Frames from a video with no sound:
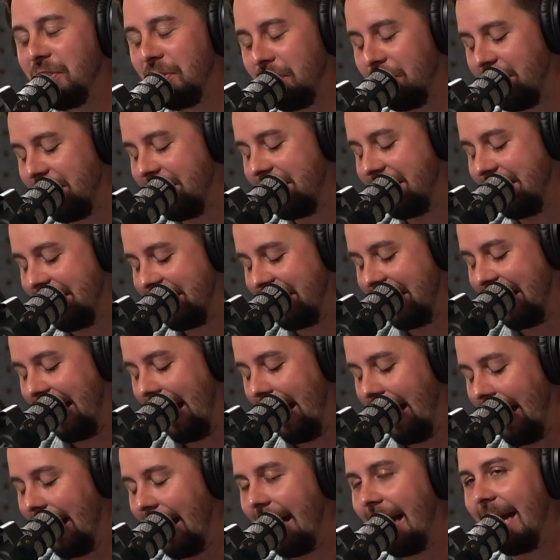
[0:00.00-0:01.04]
Judas is an
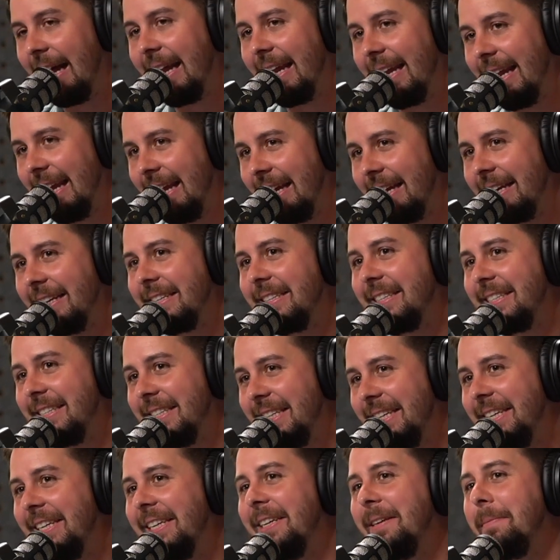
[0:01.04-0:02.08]

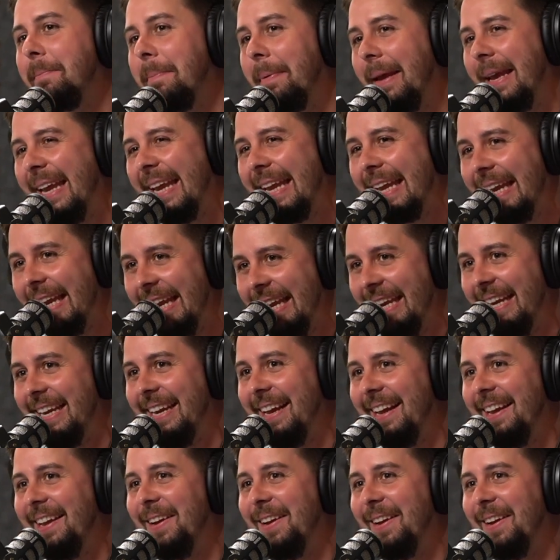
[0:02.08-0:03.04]
ISTP.